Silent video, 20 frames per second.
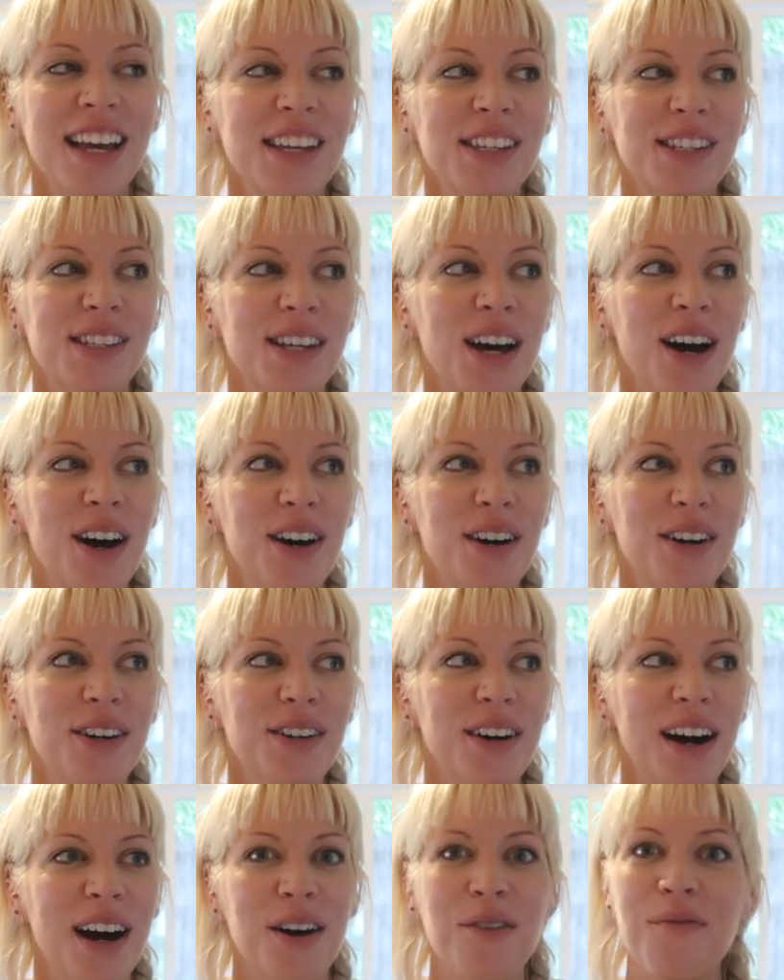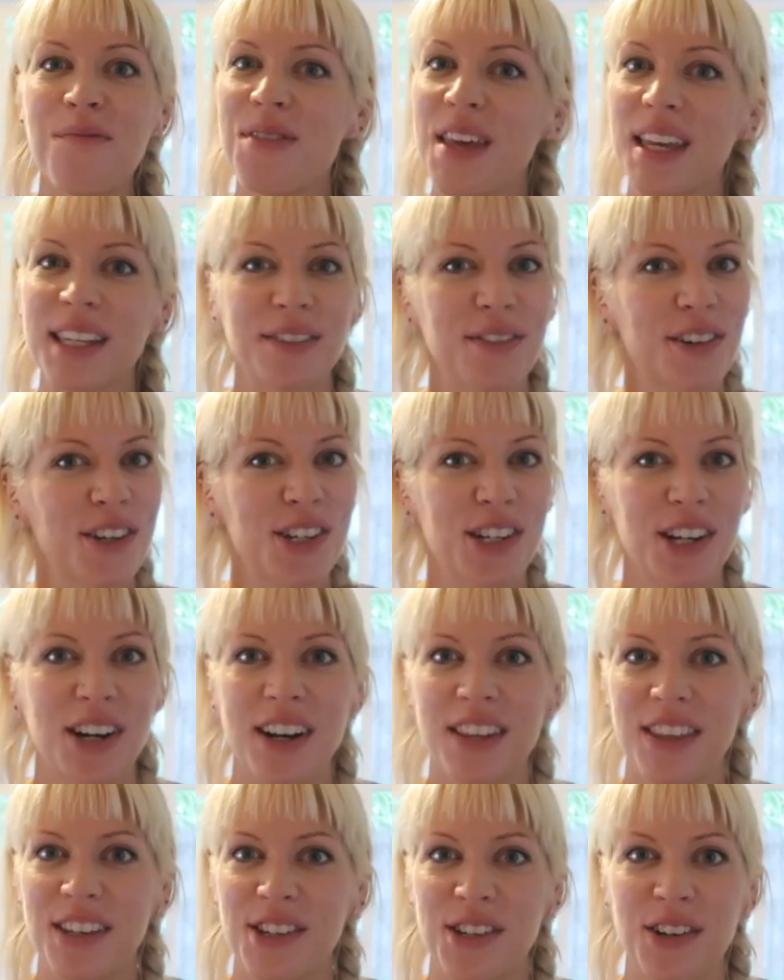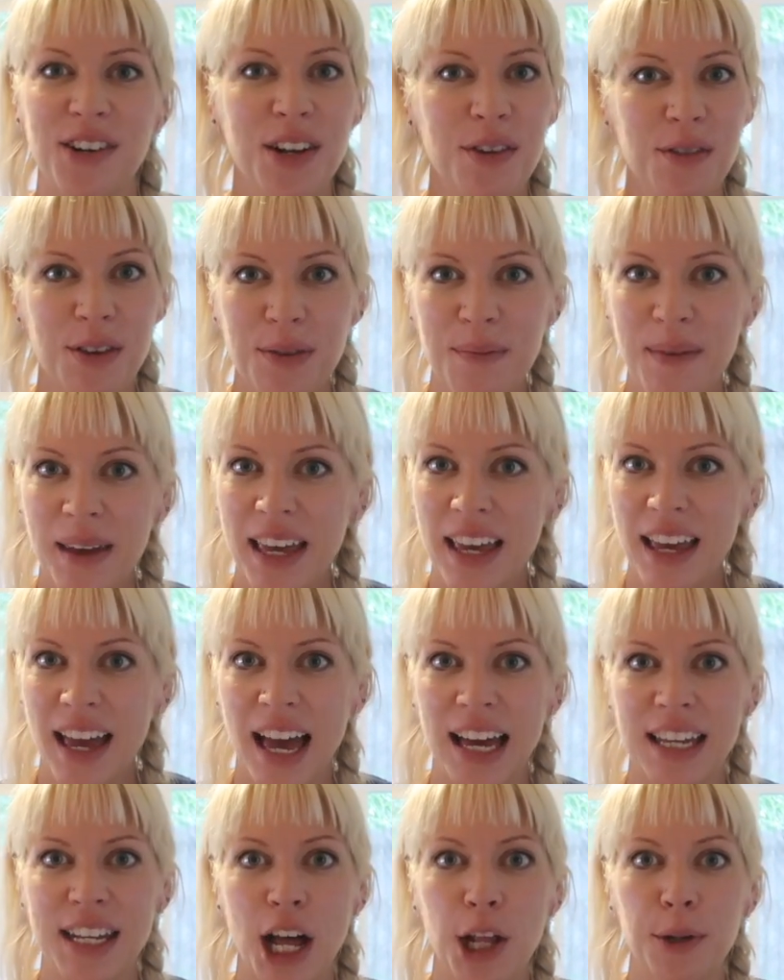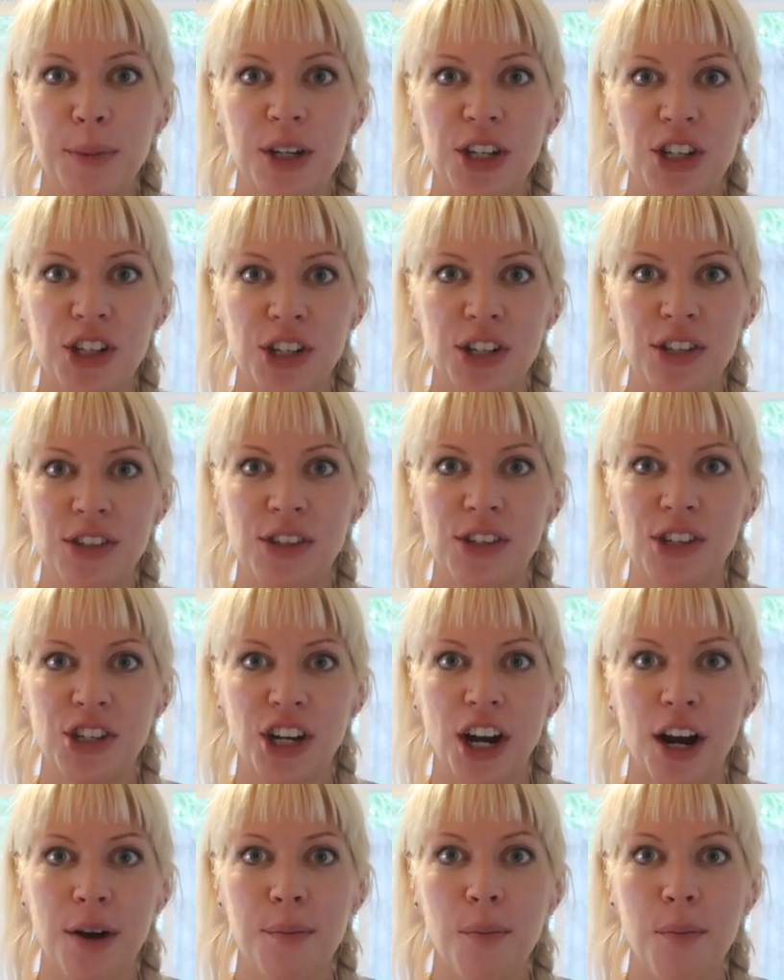So thanks for sharing this journey with me, and I'll be sure to share